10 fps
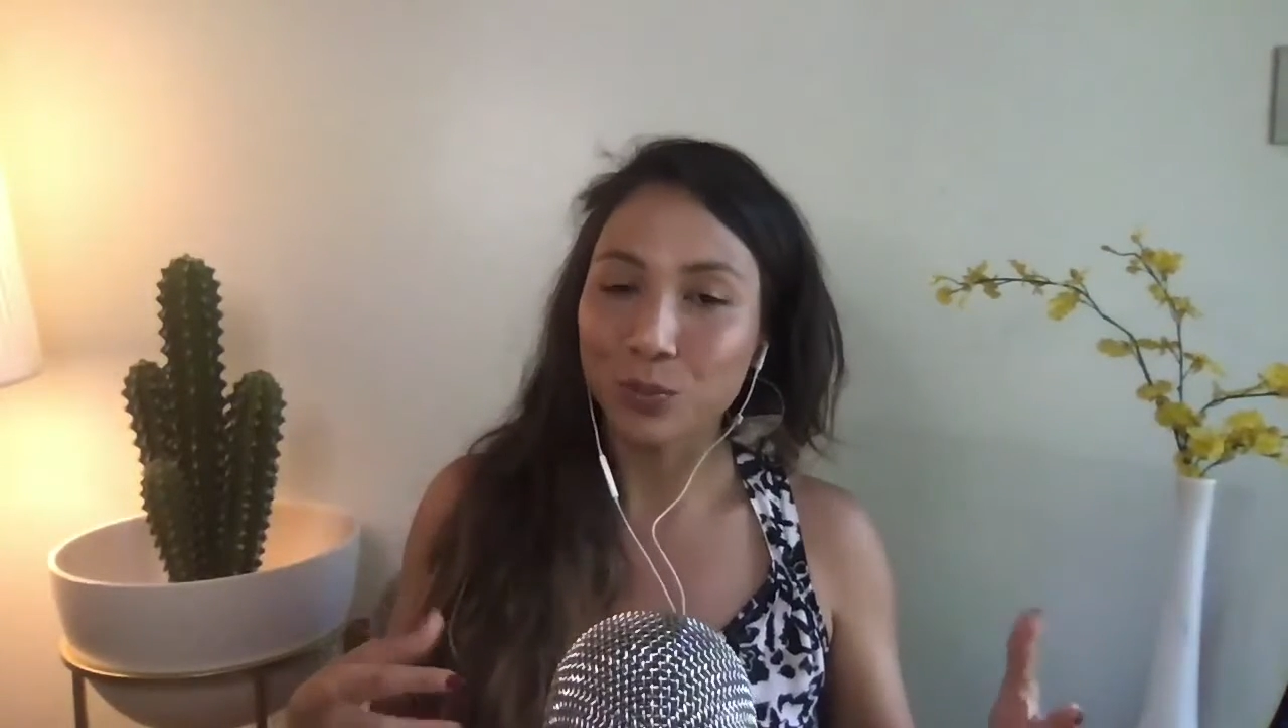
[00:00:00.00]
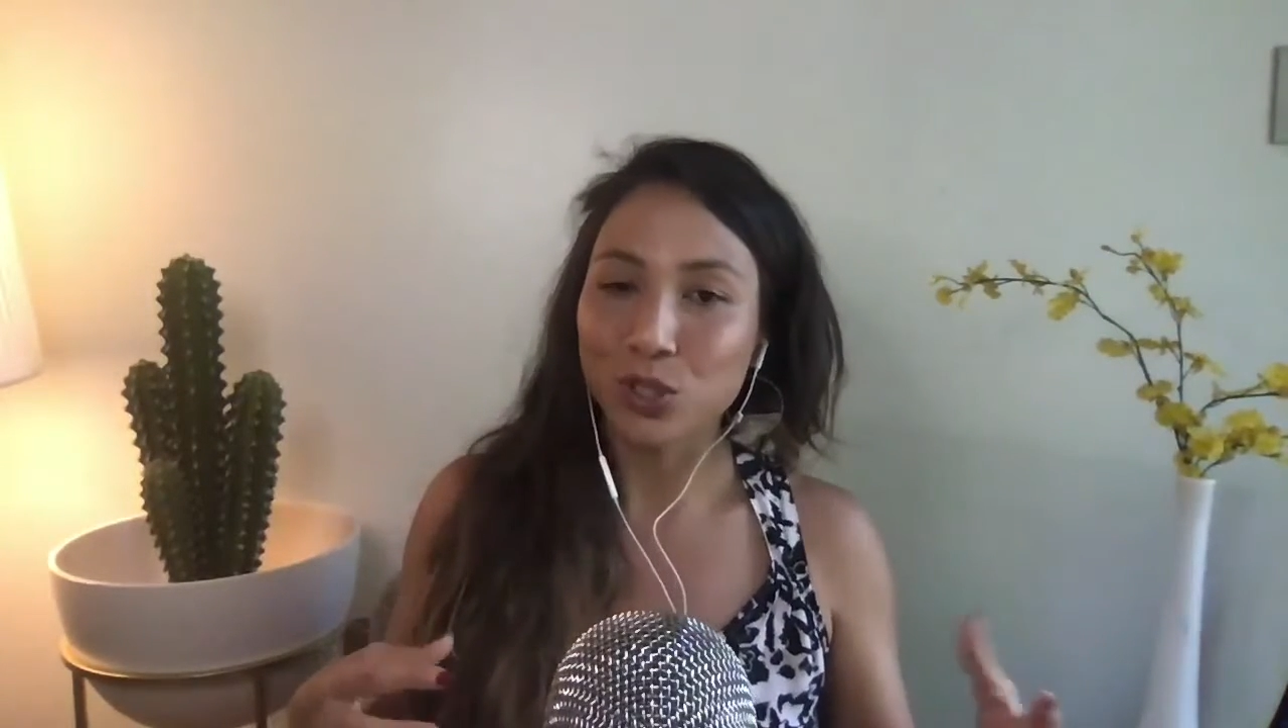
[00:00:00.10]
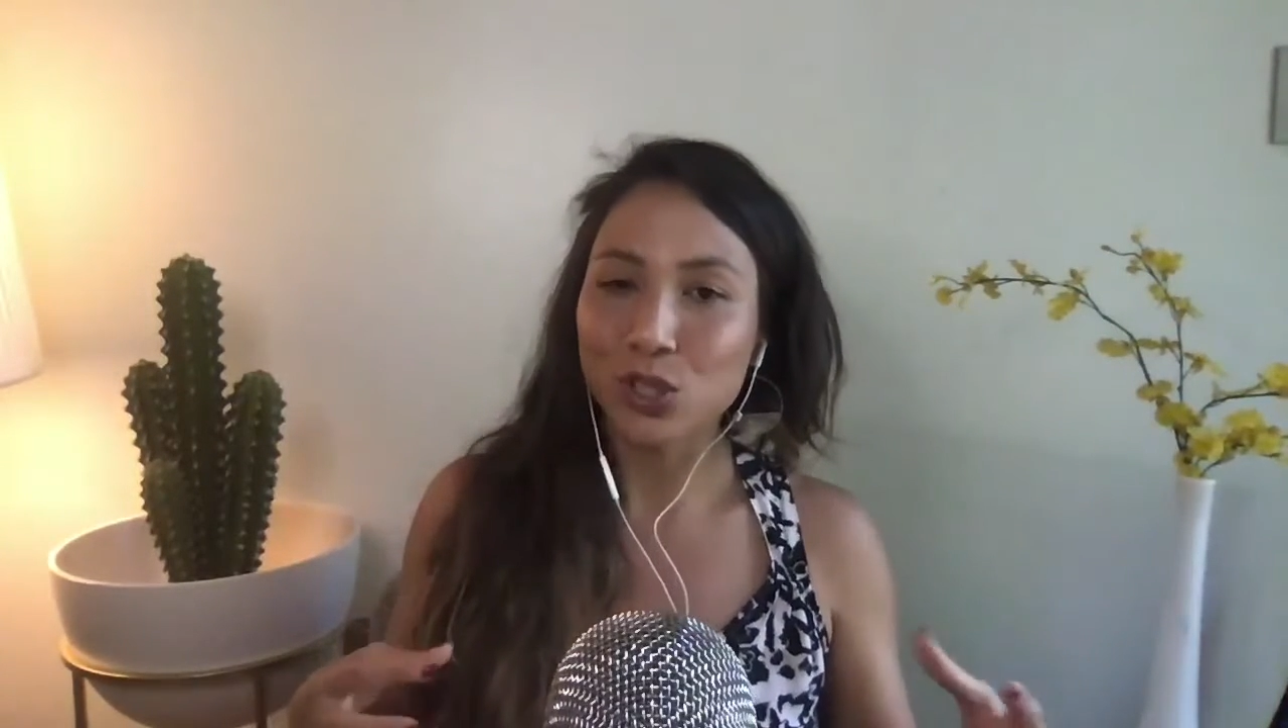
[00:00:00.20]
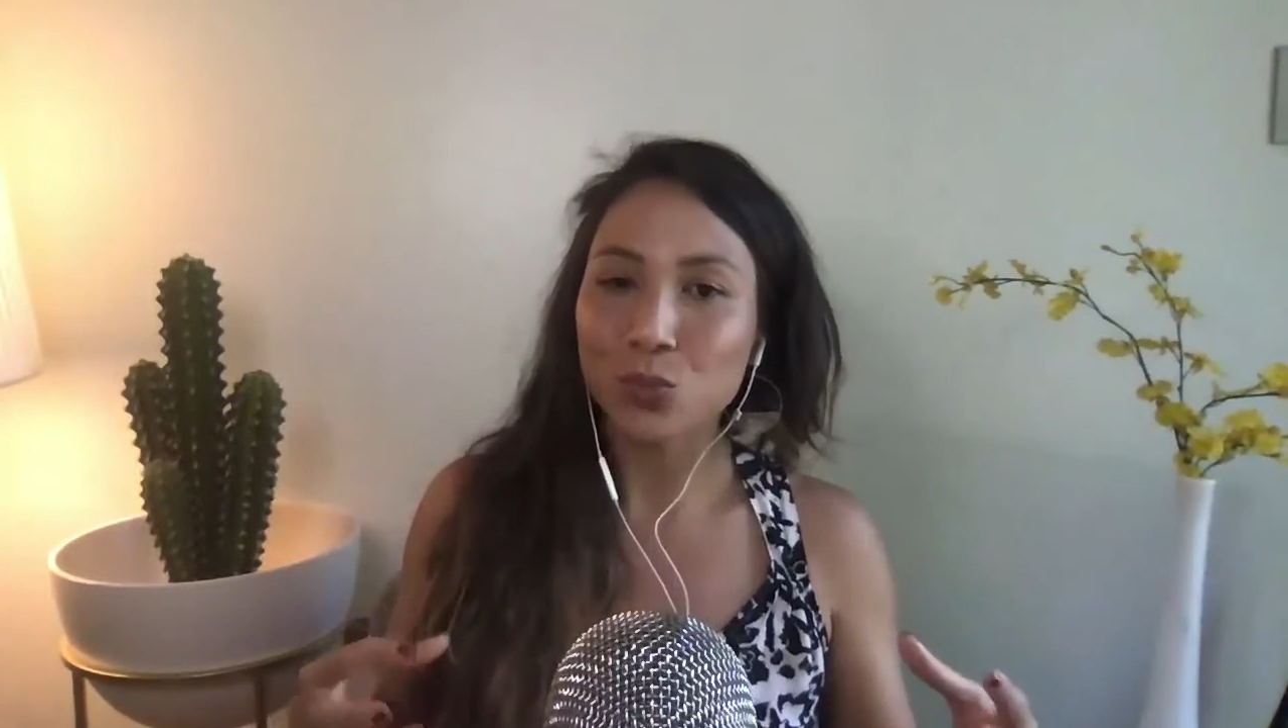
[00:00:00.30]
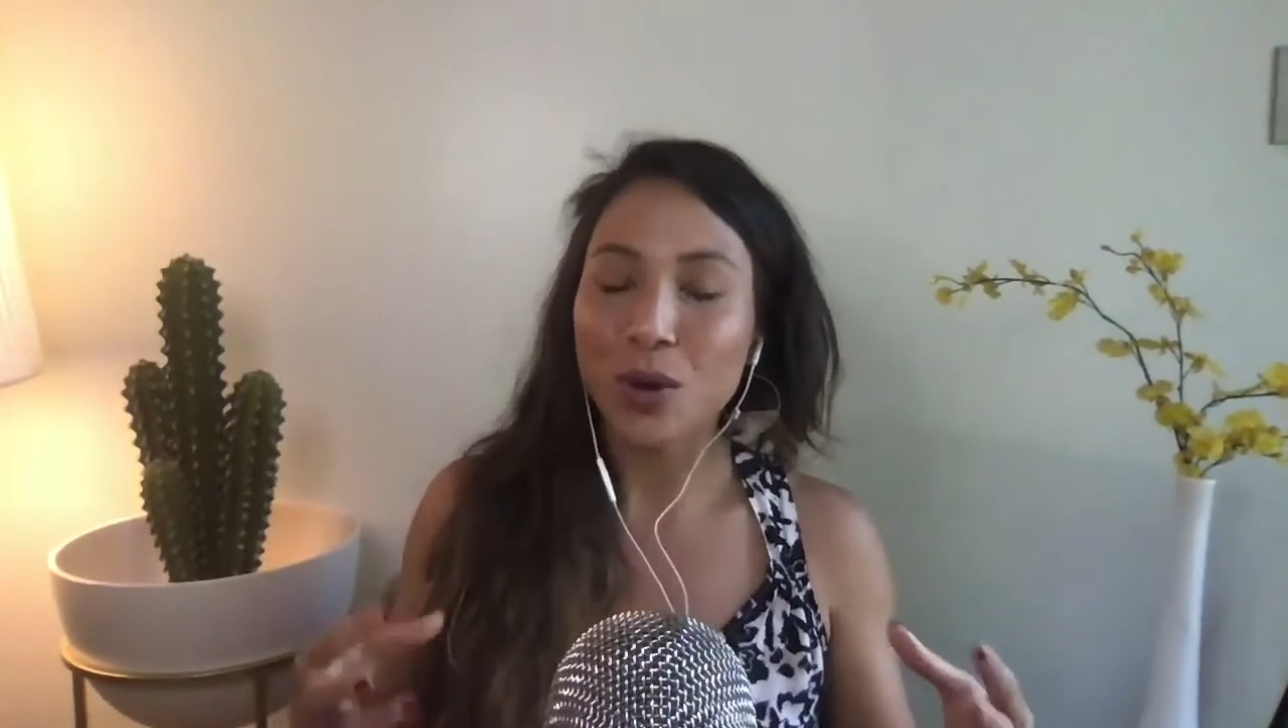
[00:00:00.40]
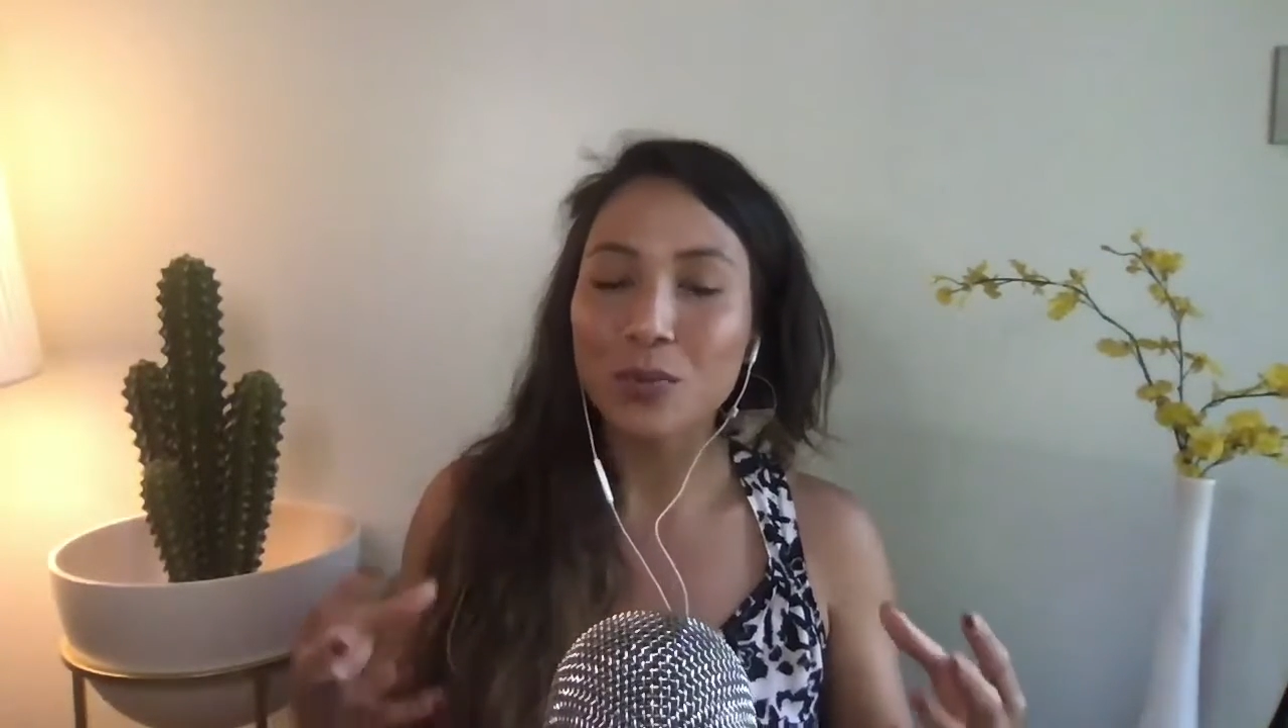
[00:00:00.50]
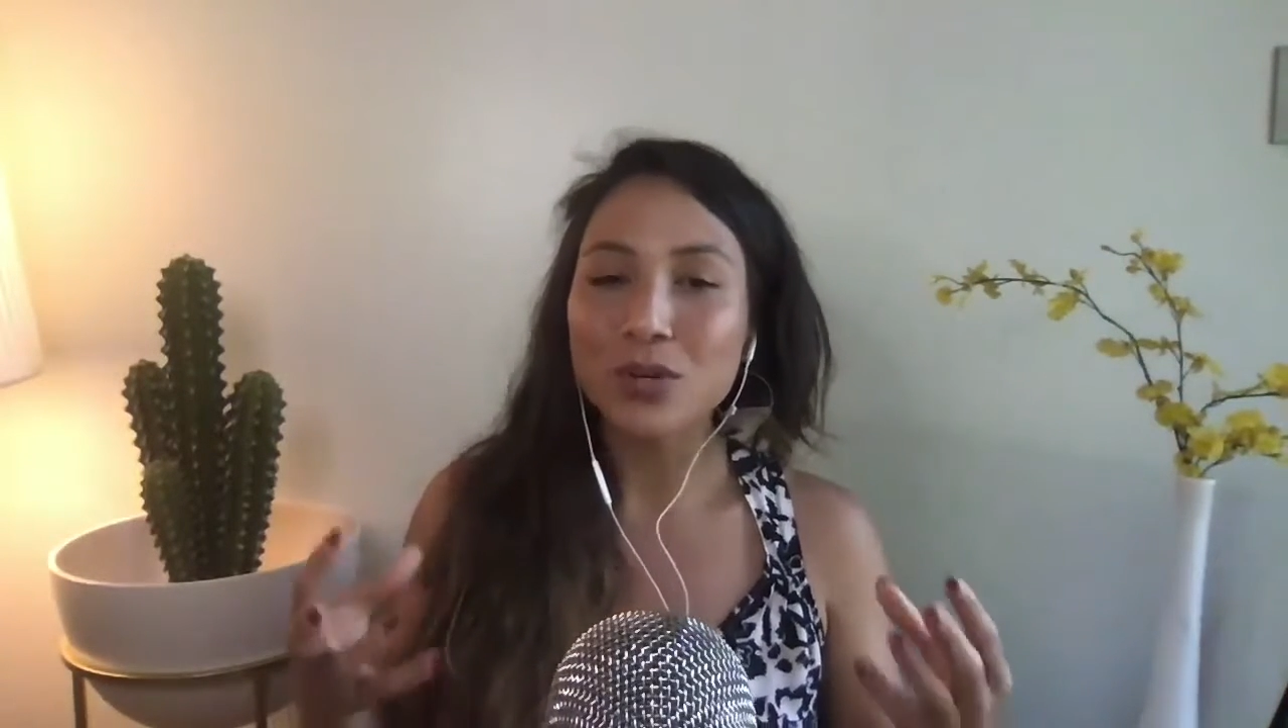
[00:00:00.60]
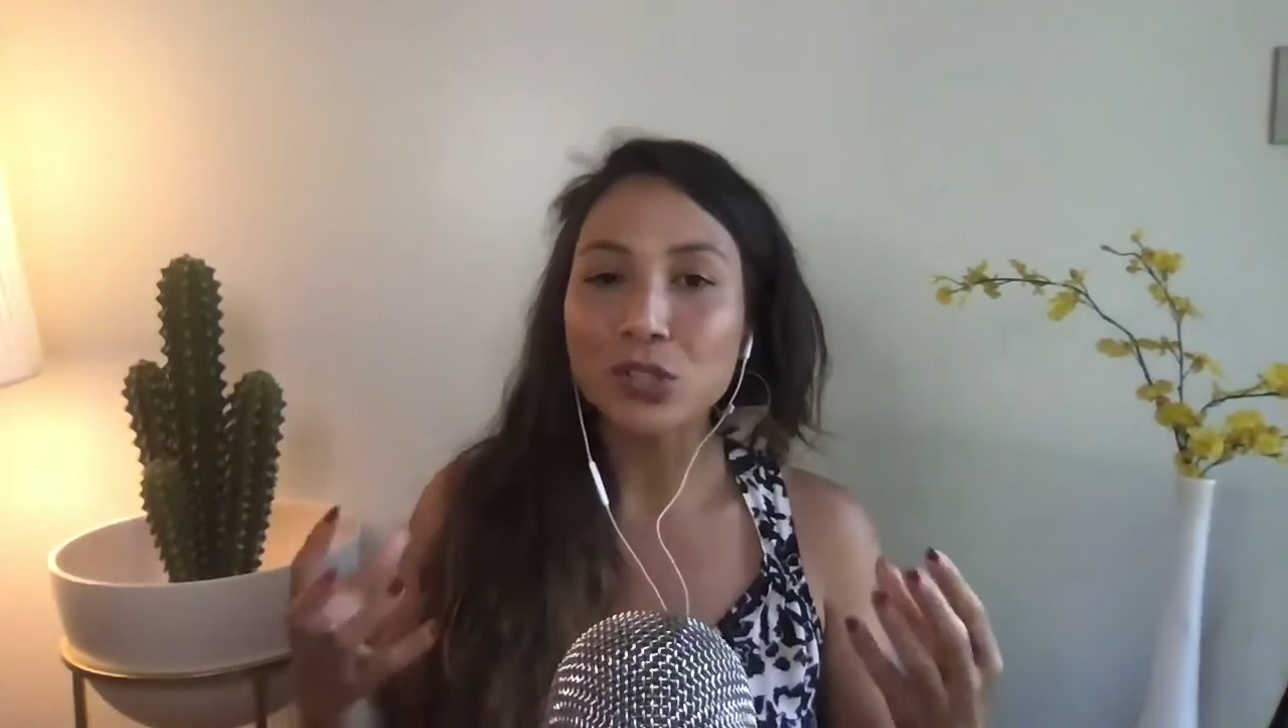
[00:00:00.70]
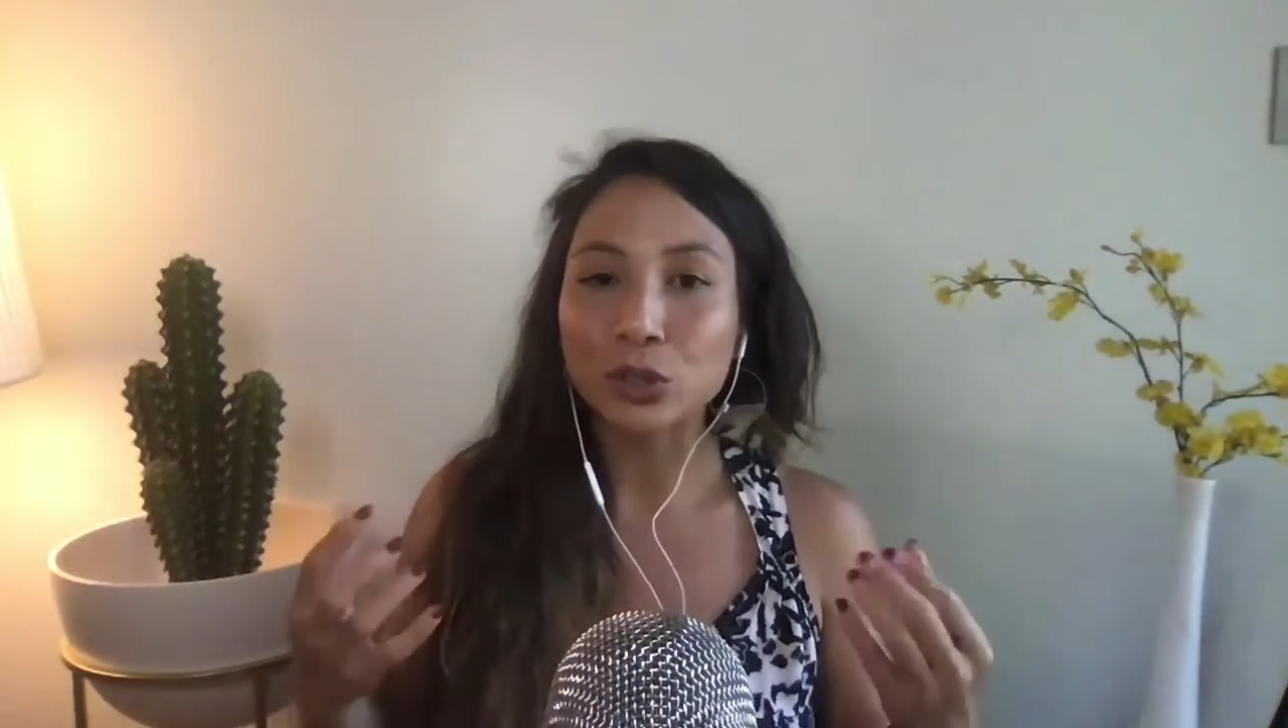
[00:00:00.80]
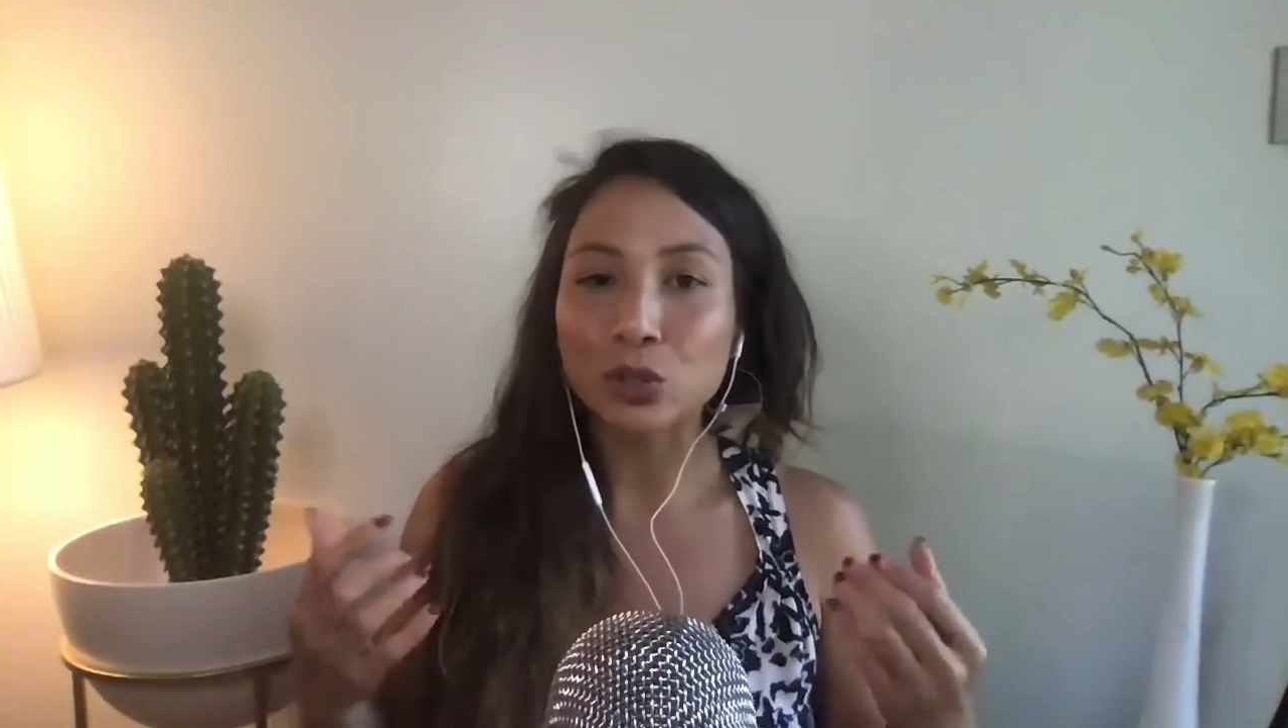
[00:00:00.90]
which is when we
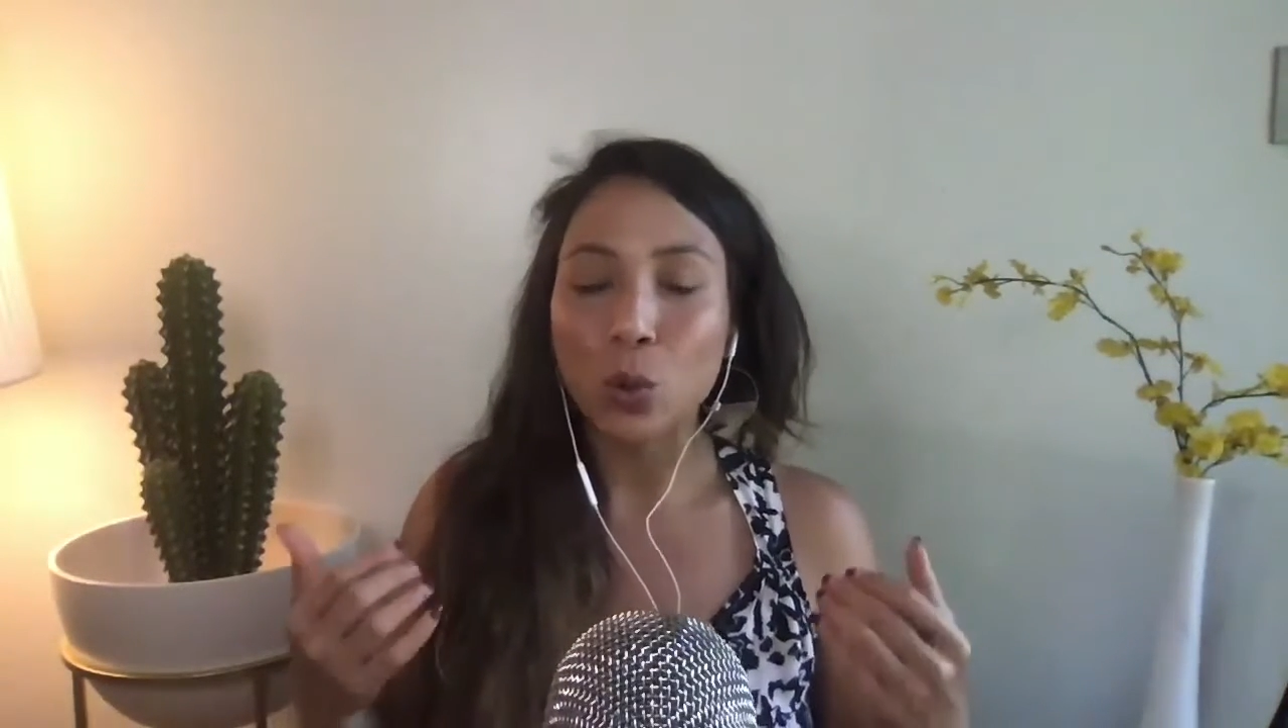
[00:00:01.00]
start to